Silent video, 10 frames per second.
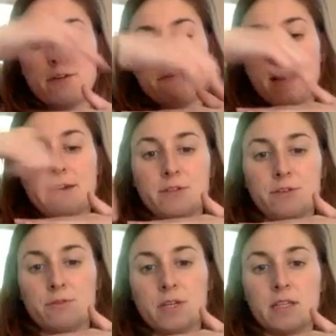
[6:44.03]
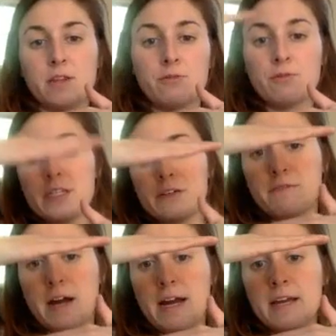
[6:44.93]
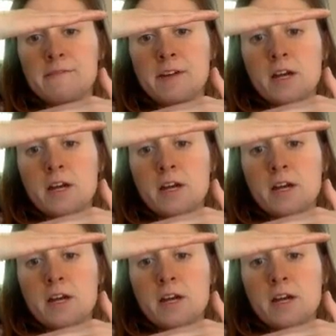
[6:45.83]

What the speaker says: 5 to 3 and then 3 to 5,